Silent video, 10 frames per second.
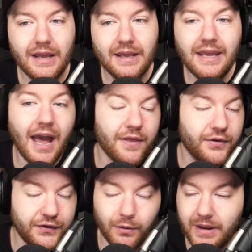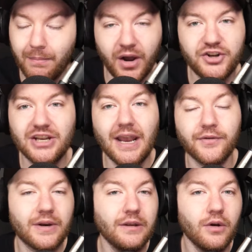yeah, there'd still be a bunch of
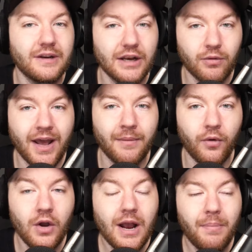games where he looked incredible,